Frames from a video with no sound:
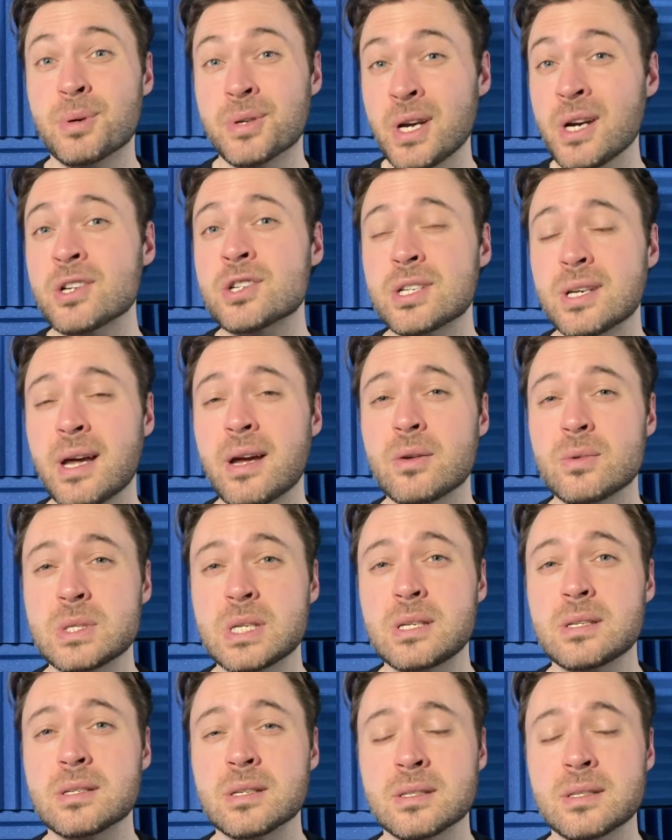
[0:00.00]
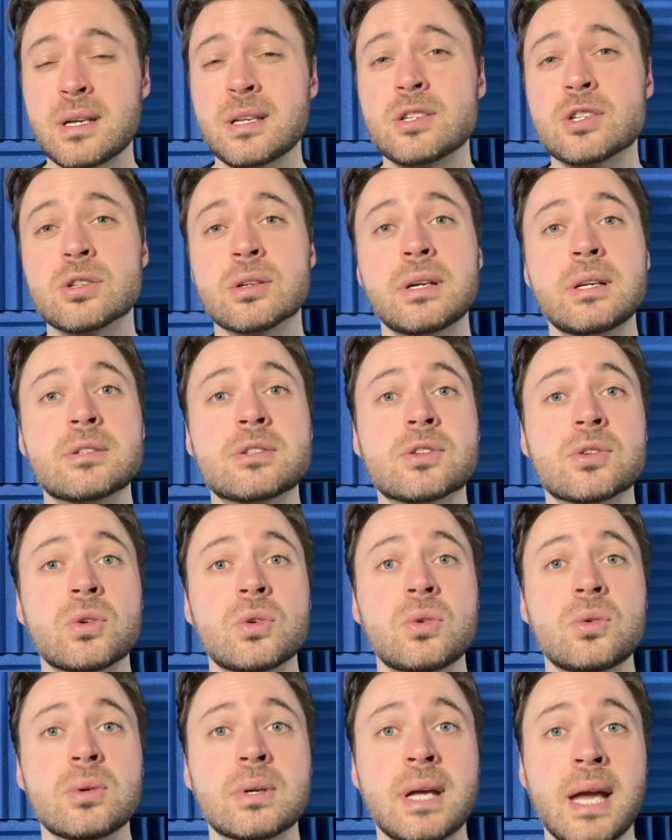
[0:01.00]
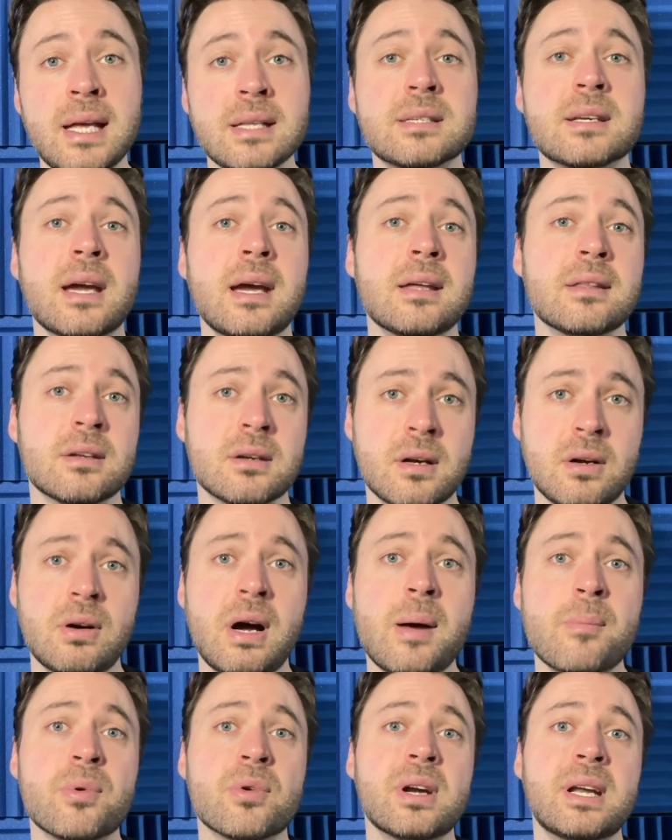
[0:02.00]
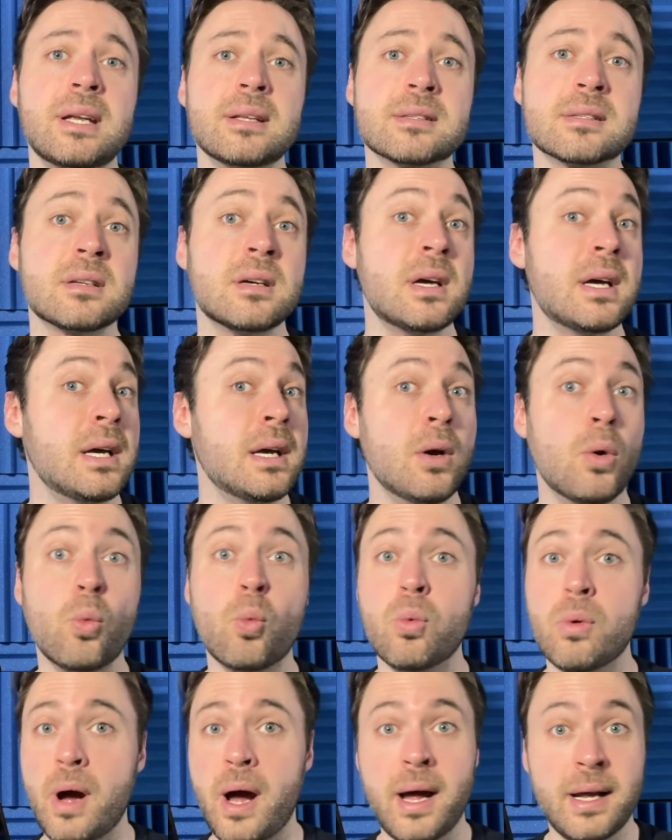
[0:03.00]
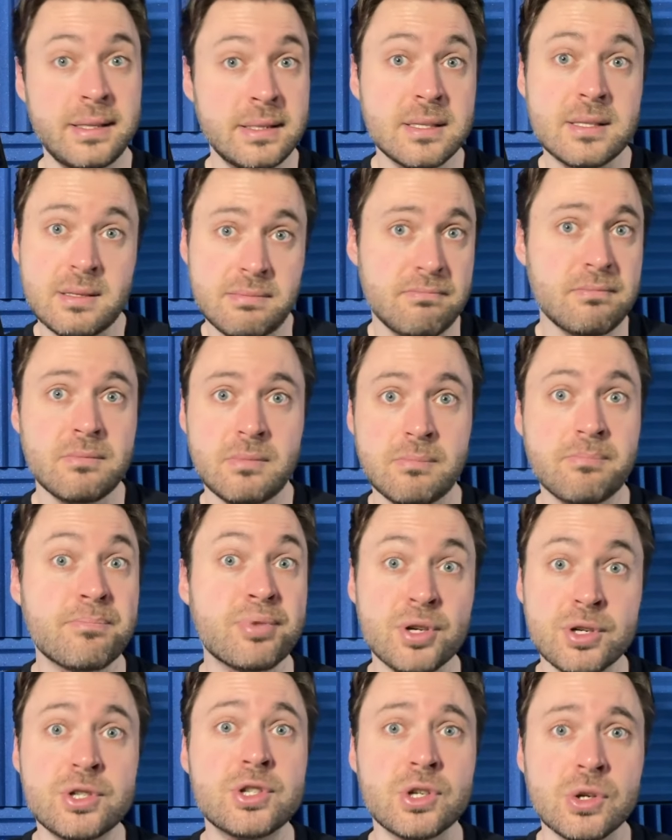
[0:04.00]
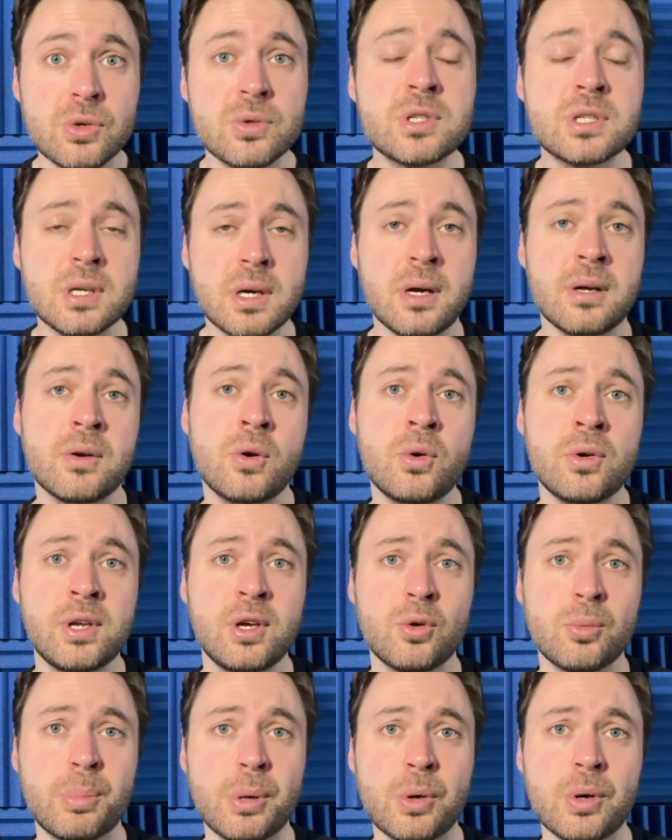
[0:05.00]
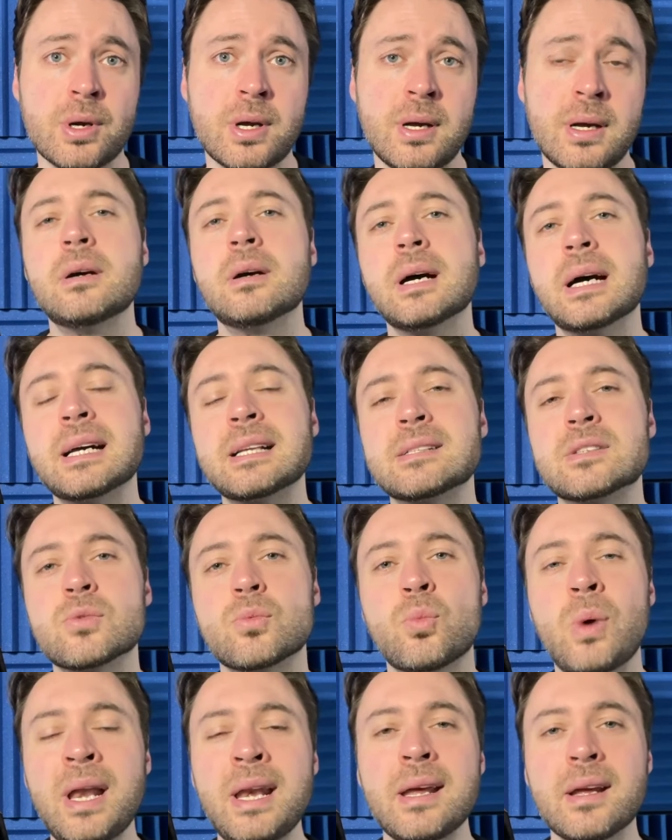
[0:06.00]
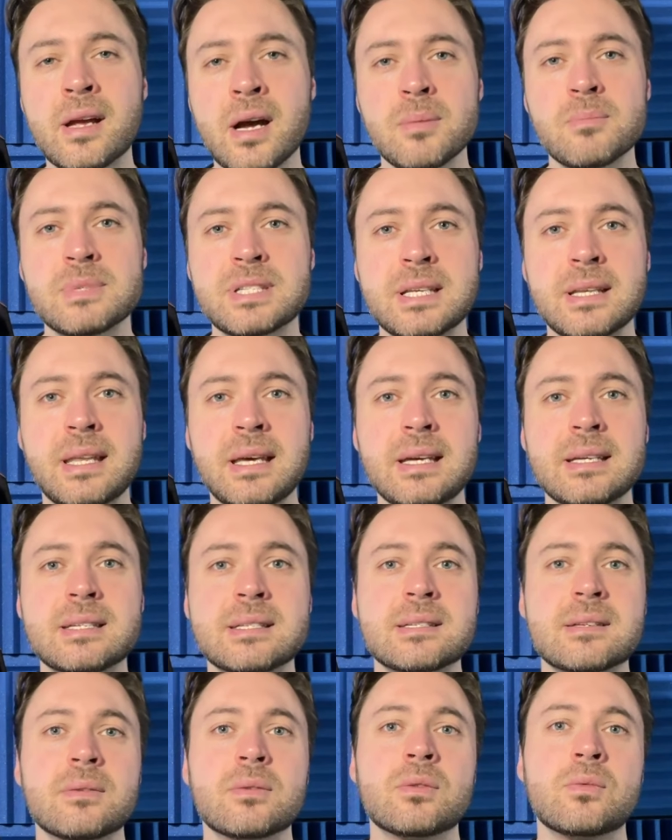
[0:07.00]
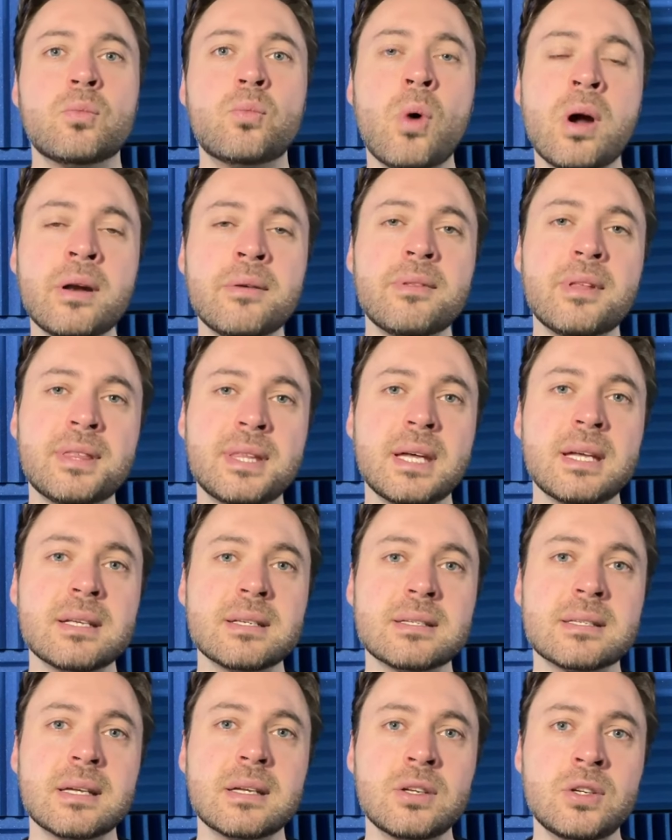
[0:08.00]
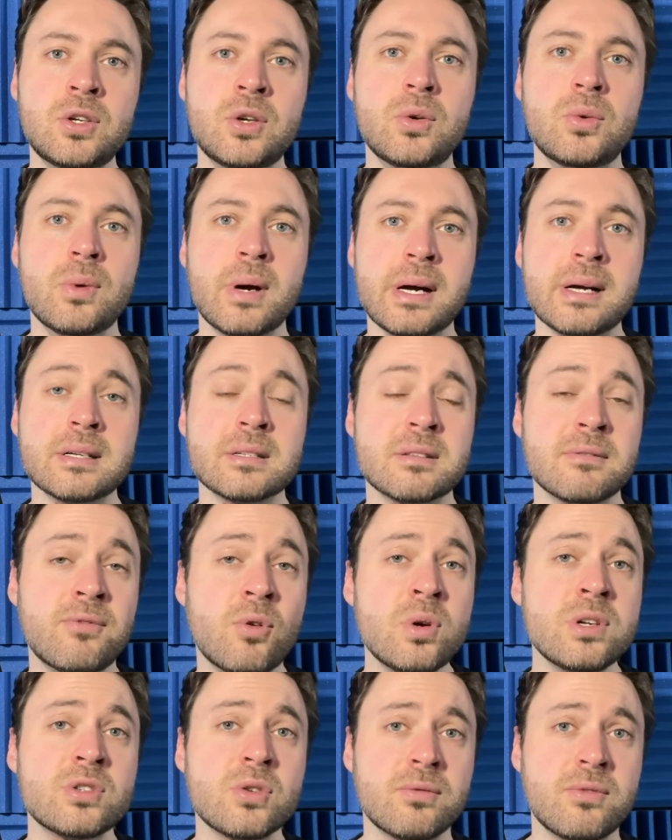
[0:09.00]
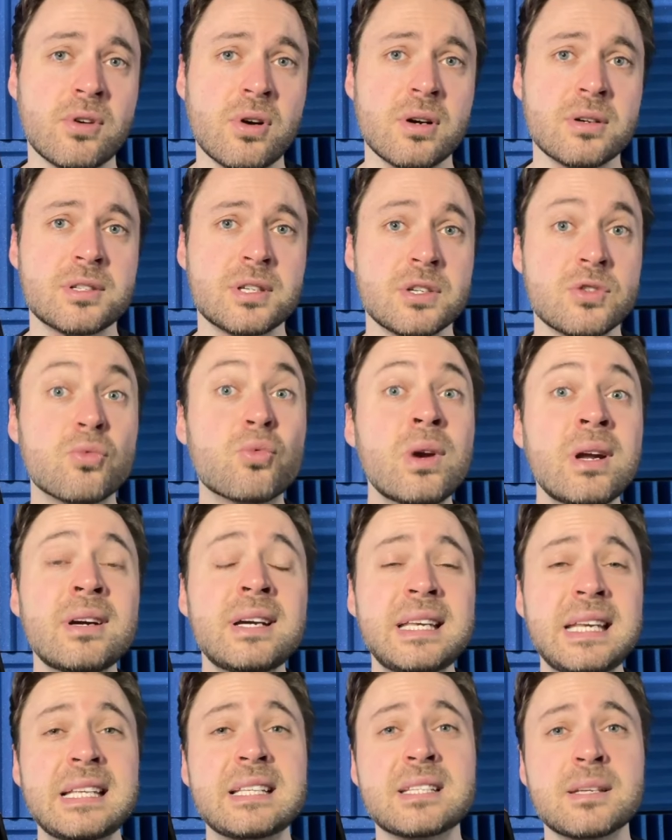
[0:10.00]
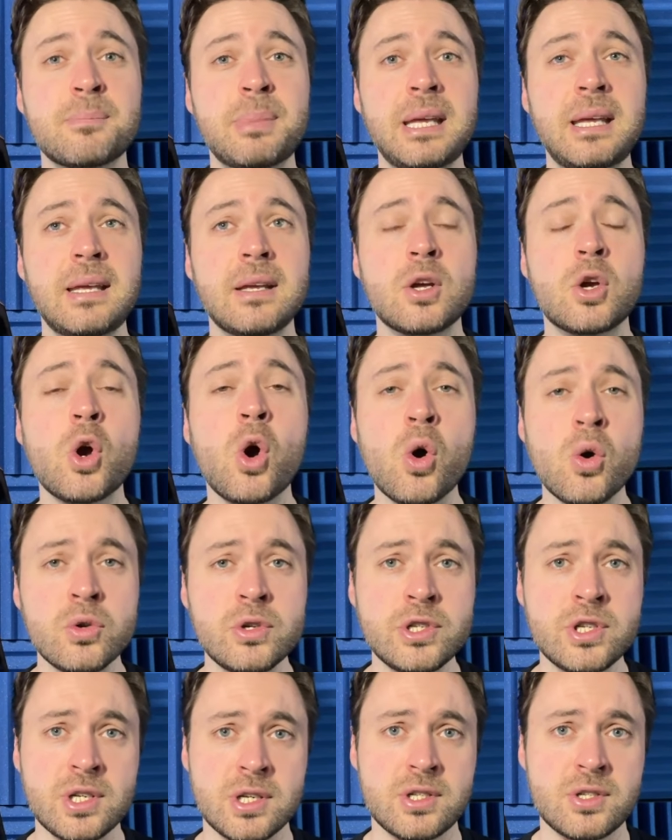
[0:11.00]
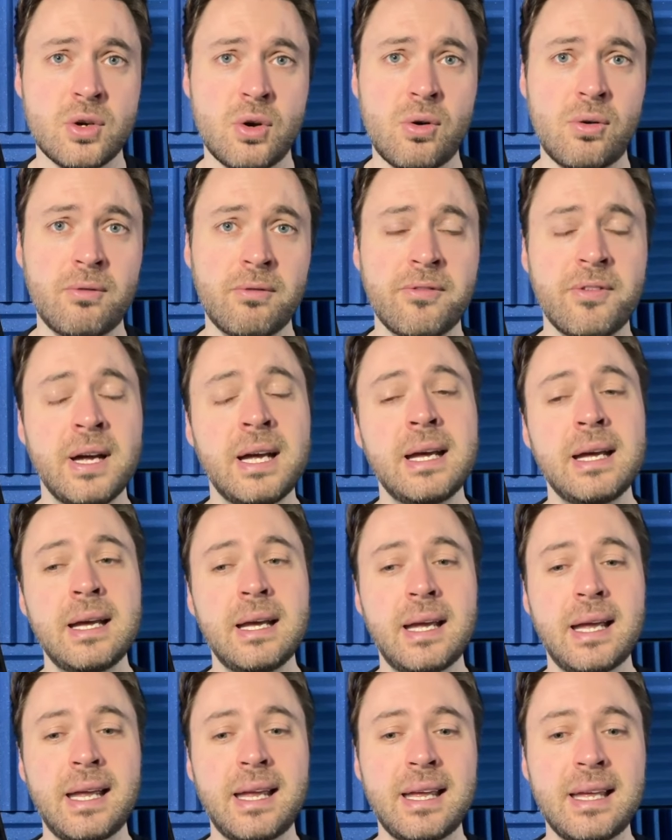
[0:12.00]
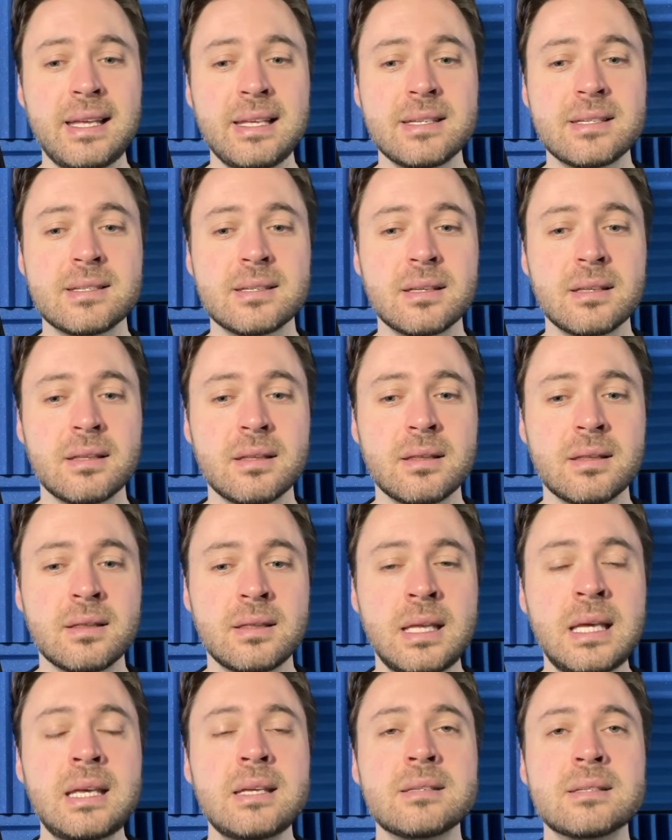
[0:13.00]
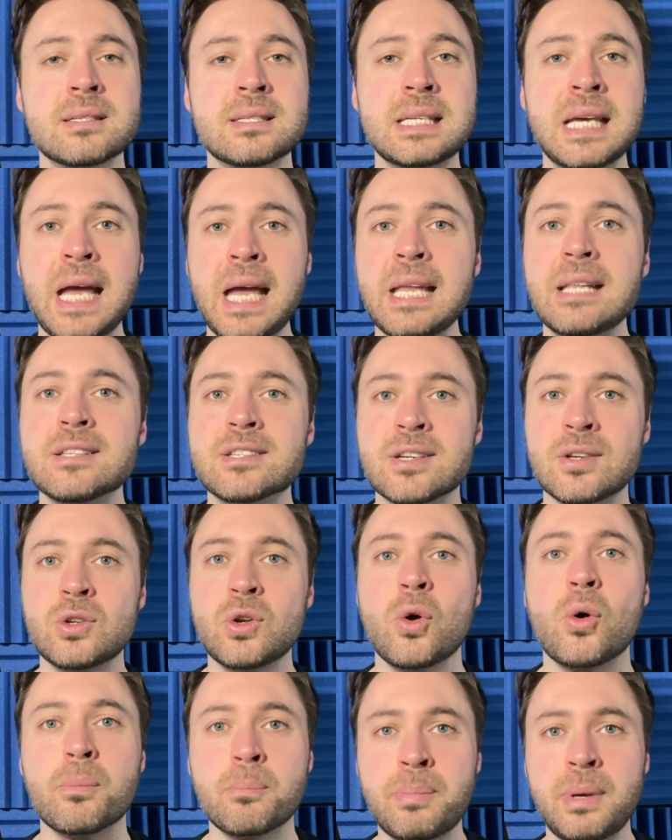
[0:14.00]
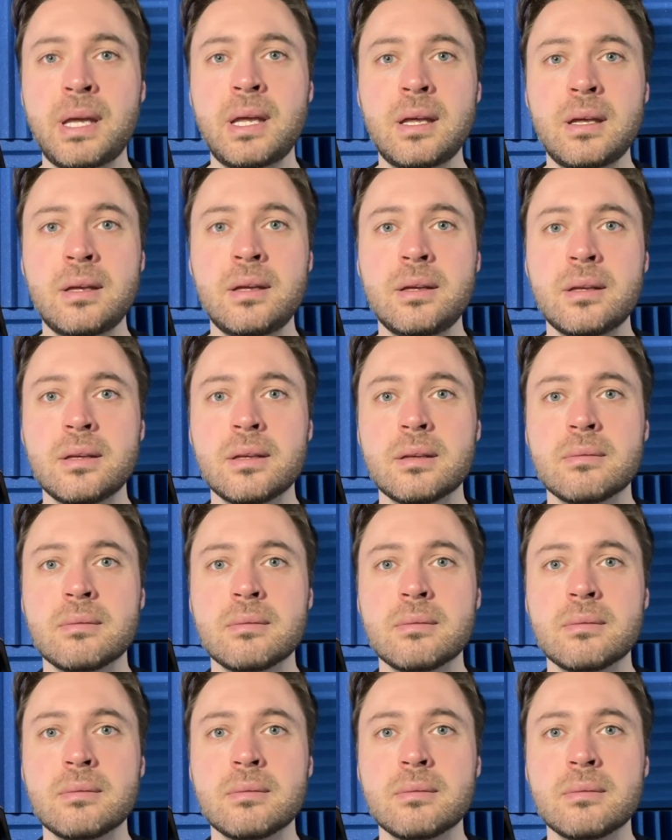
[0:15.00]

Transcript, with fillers: production houses essentially to get together, collaborate and produce an audiobook. And when it comes to this, one of the things that you as the voiceover artist really need to be conscious of is these tend to not be